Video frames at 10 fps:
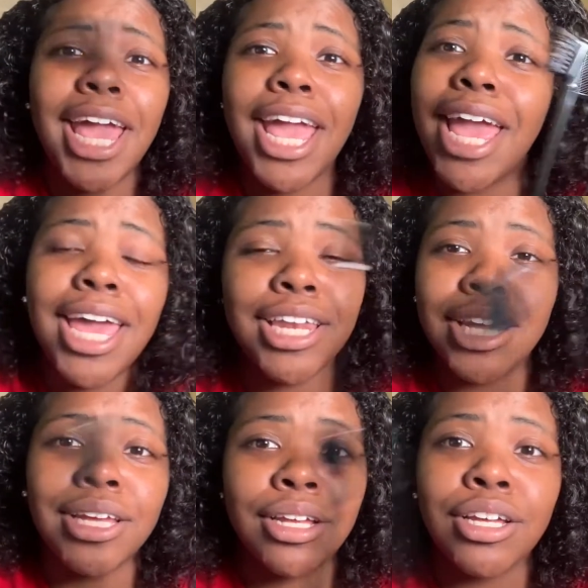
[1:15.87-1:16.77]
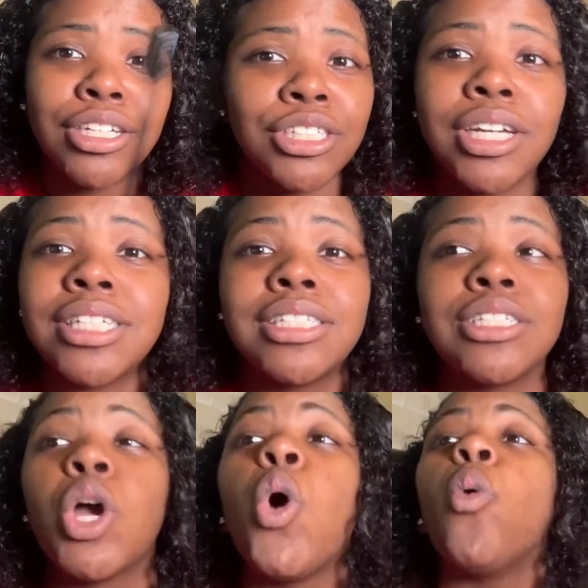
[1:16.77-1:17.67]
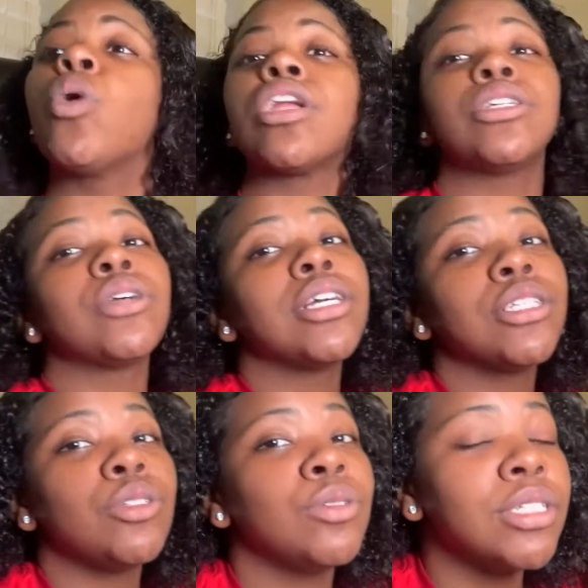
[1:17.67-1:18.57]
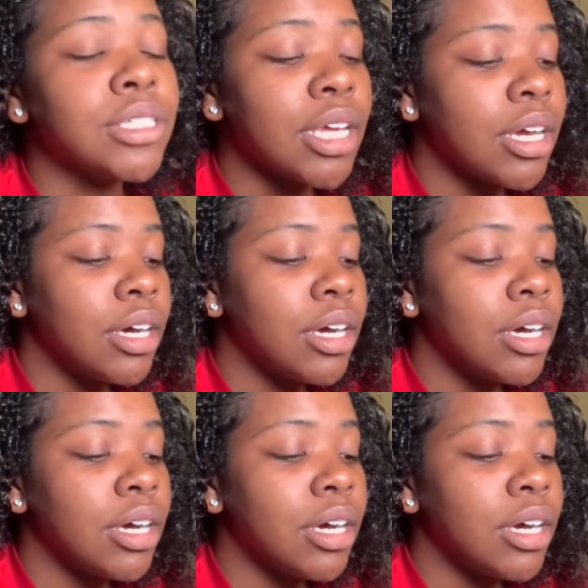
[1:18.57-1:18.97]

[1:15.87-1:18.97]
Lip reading: any justice when you're trying to do this